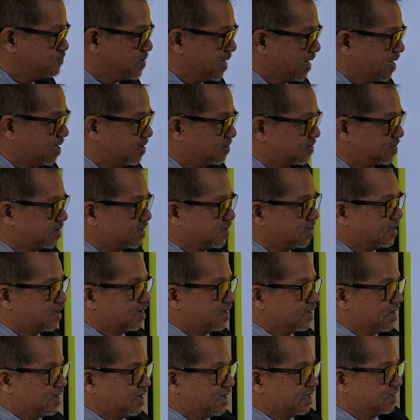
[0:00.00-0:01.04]
billion
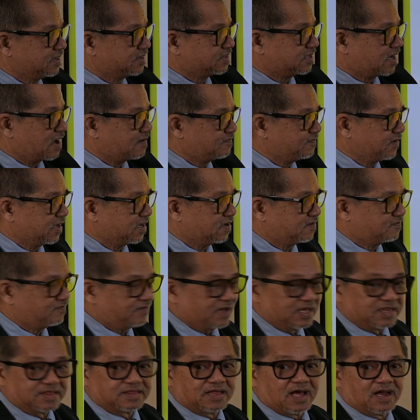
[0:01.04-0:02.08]
in traffic
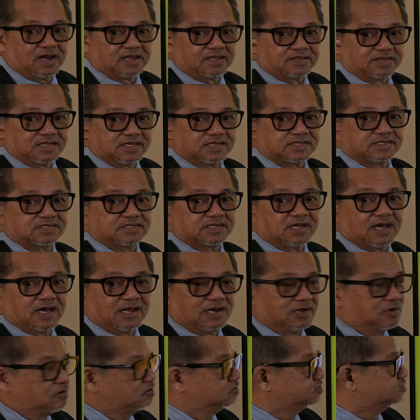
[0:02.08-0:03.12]
fatalities
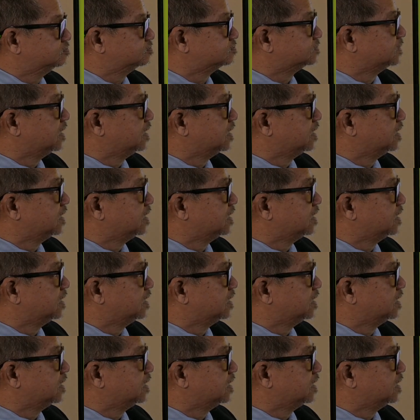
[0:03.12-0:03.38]
alone,